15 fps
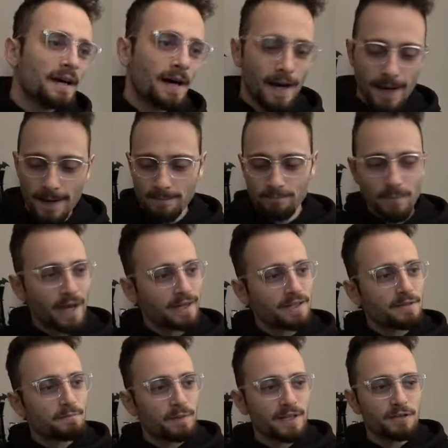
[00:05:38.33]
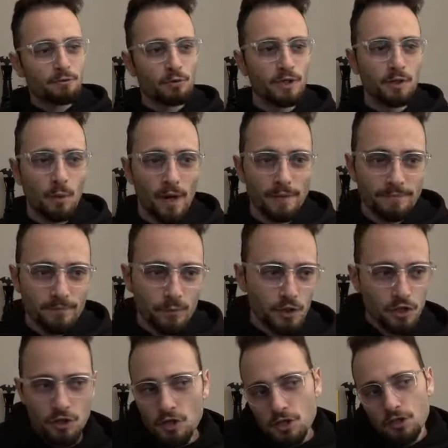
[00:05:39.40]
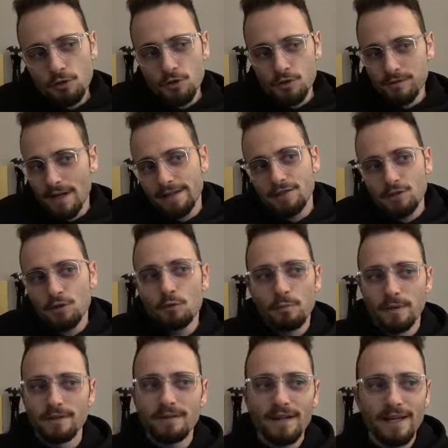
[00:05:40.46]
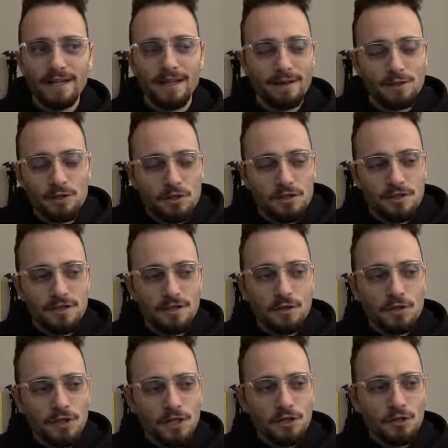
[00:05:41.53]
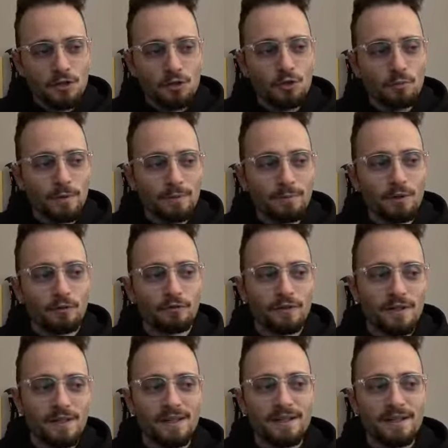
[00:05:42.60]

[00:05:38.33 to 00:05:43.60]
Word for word: Uh, Magnus plays rook e one, which just looks like stupid. Like, it just, this looks like a stupid move.